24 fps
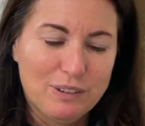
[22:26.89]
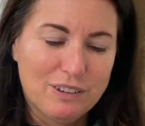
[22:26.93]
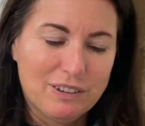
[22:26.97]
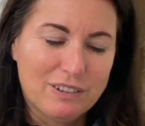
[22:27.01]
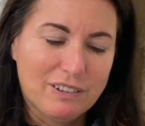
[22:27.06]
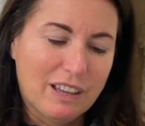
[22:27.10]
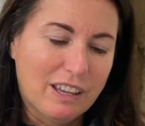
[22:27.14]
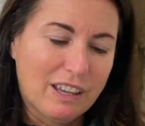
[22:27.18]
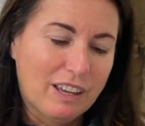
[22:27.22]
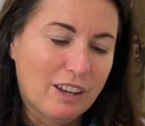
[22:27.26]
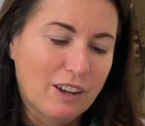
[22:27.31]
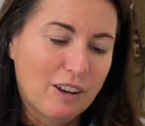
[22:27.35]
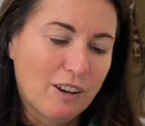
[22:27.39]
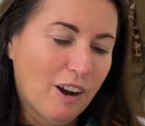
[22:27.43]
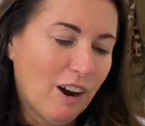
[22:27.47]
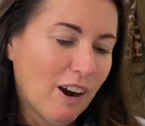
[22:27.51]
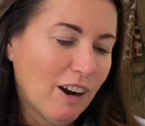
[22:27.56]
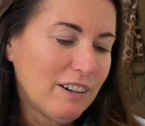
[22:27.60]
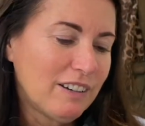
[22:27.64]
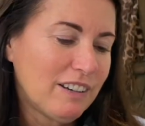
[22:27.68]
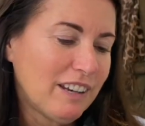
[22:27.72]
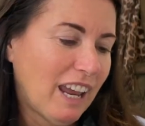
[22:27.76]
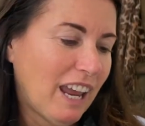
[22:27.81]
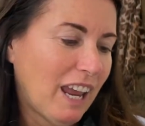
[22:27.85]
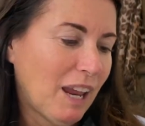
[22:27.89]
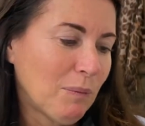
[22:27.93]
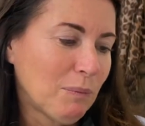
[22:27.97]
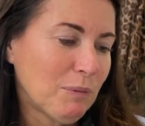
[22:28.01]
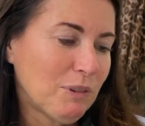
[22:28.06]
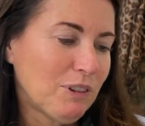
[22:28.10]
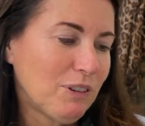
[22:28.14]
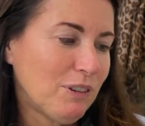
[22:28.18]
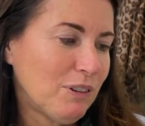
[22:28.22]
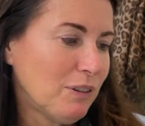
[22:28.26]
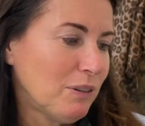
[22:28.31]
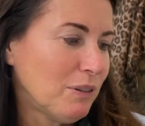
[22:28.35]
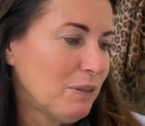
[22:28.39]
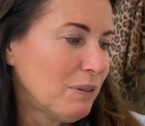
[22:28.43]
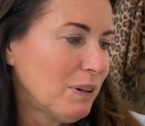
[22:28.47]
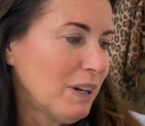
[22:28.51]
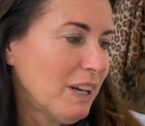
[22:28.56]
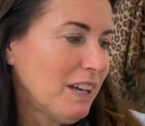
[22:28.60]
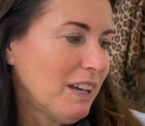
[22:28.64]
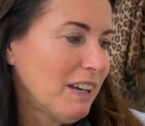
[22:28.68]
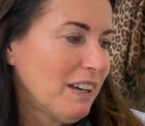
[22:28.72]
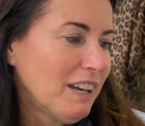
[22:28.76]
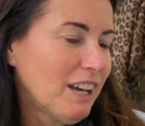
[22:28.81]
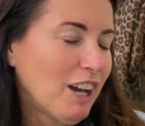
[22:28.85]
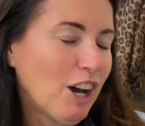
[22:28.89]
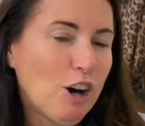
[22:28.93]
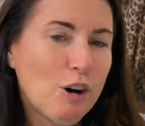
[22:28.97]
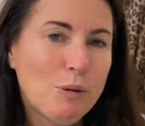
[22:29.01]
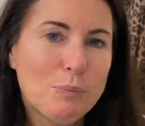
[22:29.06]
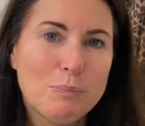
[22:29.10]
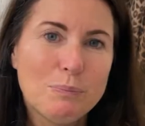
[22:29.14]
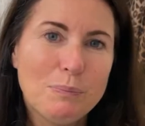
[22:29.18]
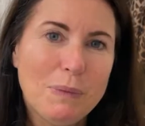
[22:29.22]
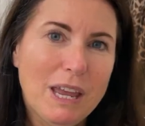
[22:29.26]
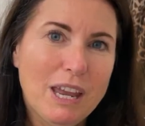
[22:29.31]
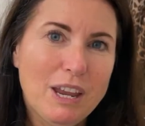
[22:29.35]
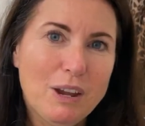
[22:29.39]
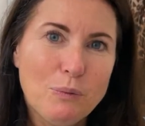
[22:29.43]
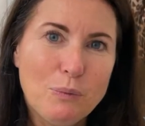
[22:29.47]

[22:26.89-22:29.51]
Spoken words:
It's like a card game to help make